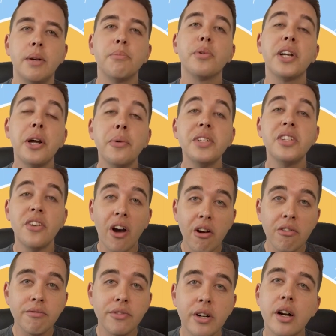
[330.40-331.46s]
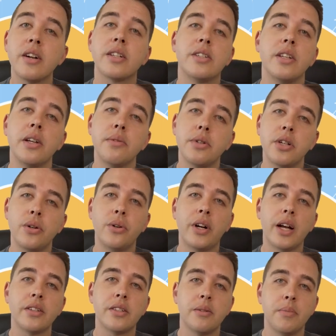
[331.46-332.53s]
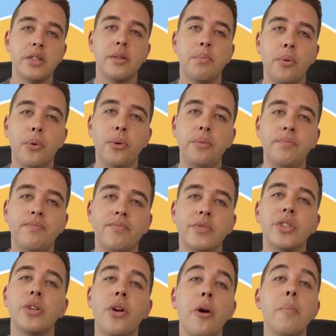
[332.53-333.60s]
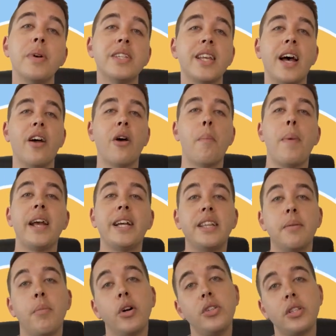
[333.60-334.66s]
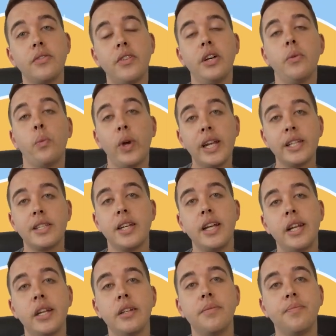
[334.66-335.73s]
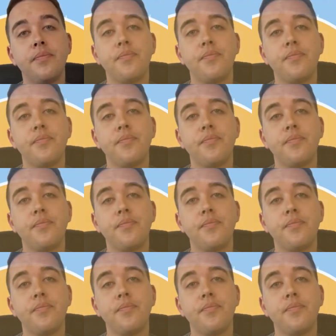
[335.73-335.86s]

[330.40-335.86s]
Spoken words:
Preno is known for our exceptional customer support, so don't miss out on making the most of it when it's needed.